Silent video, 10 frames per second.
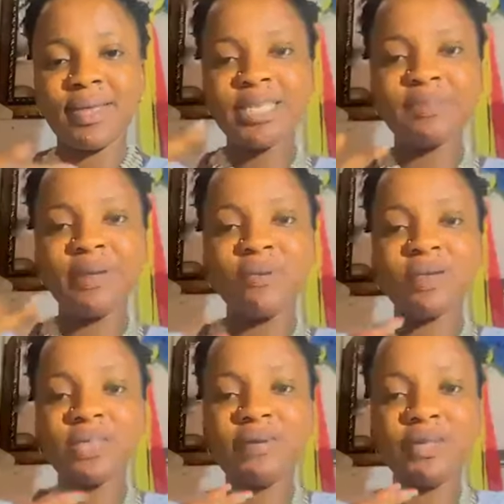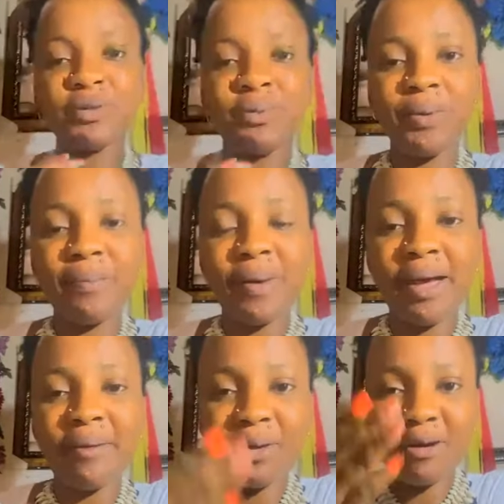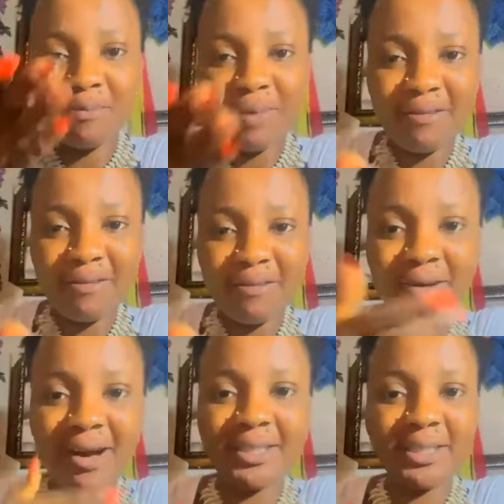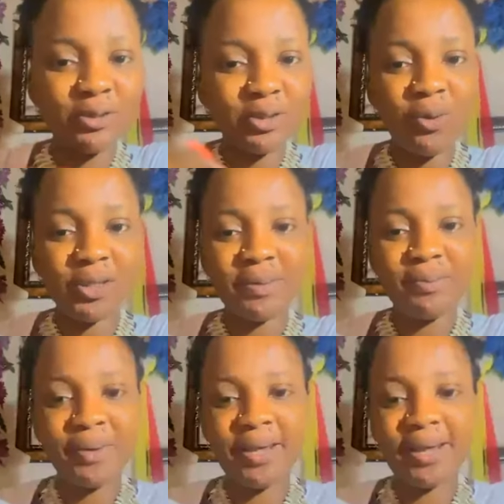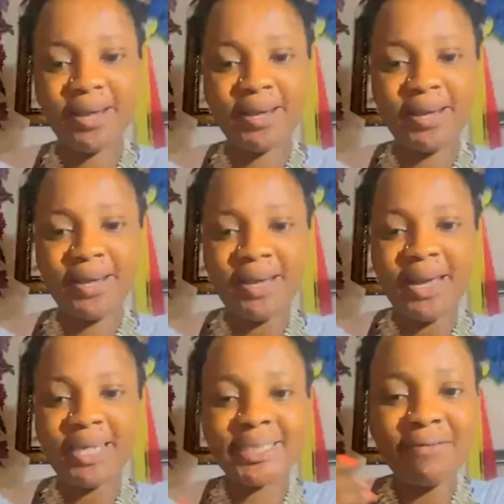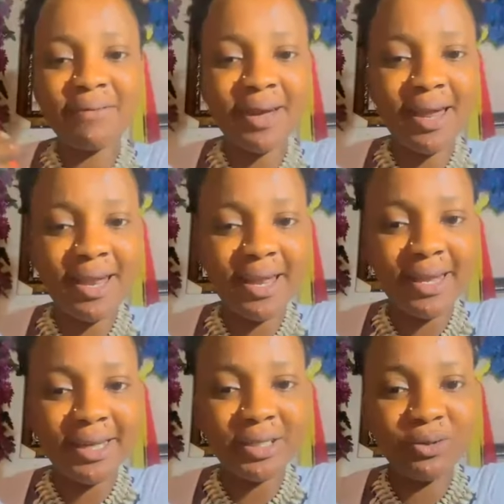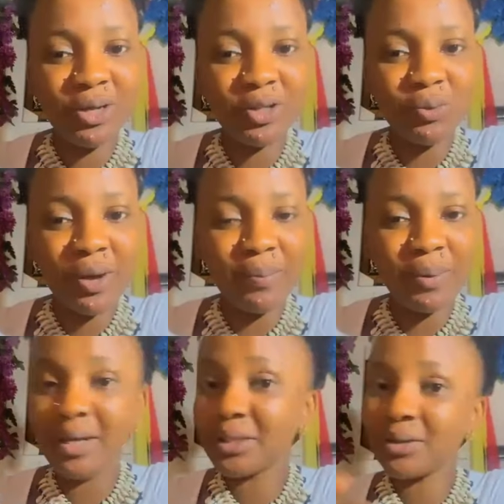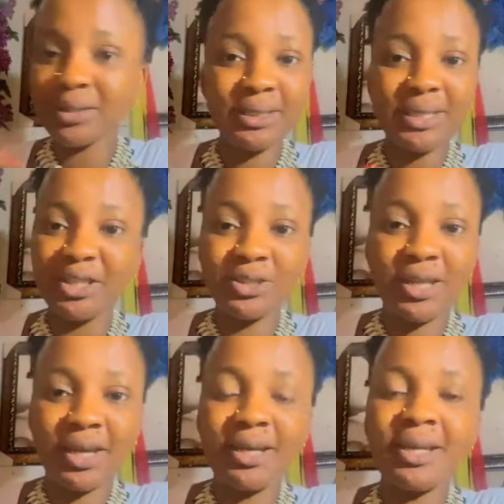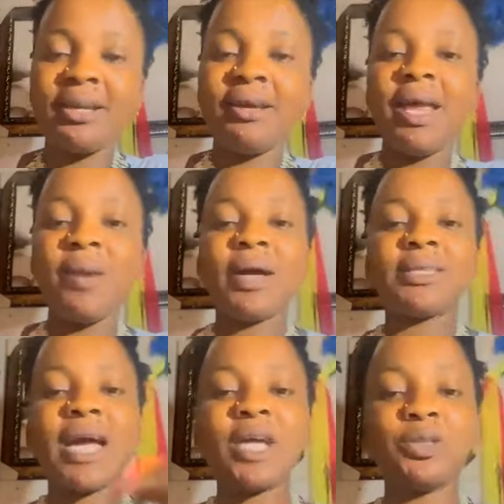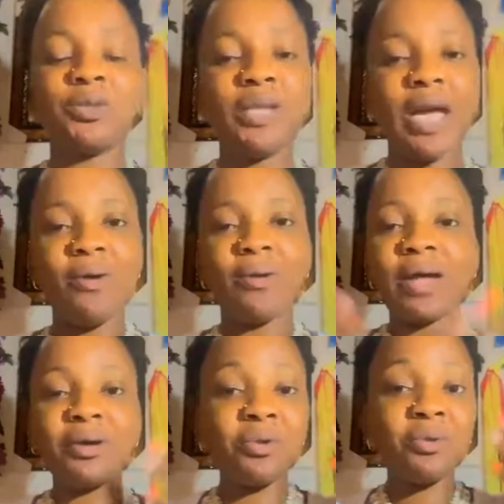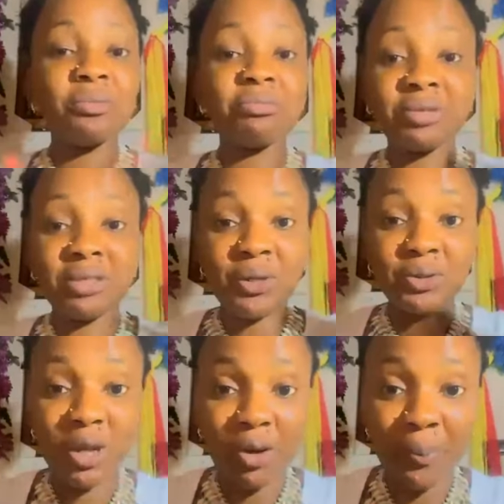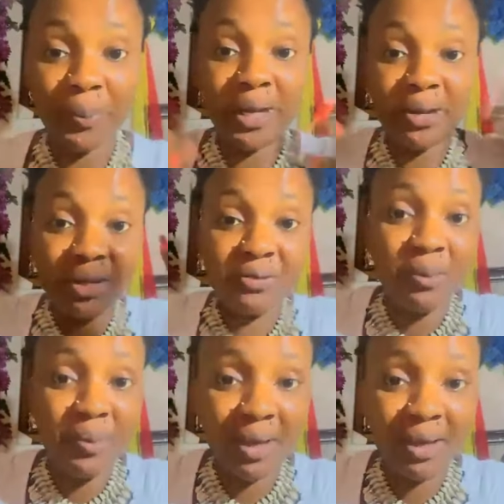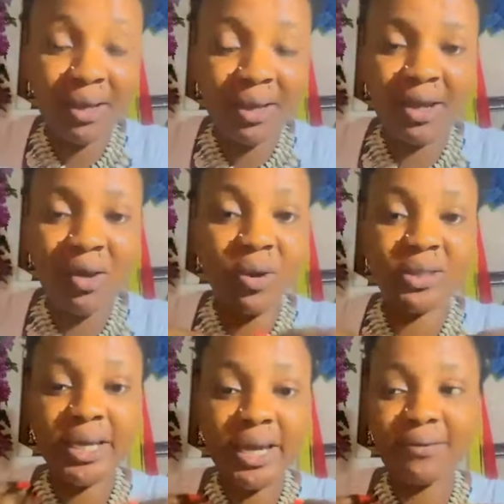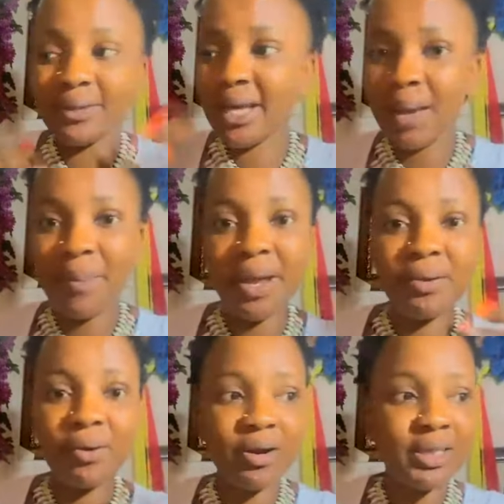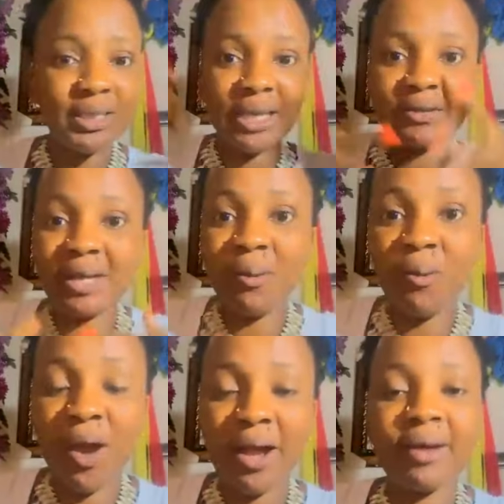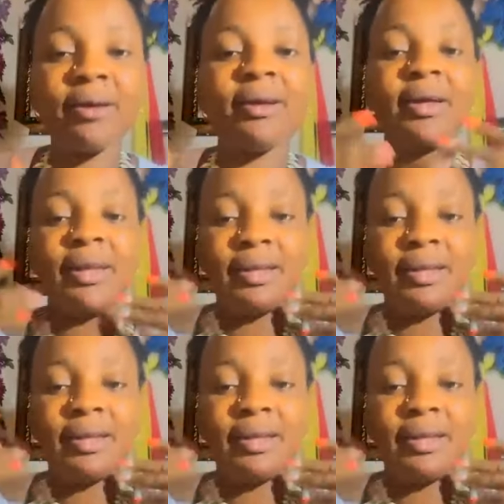This bid was given to me by one of my fans. She's also watching me here. A South African lady. She do it where be. It's not in Nigeria. People are saying I should do their own. I don't know. She went to a company. They did it for me. It was a gift. I mean, you all this is like I'm wearing.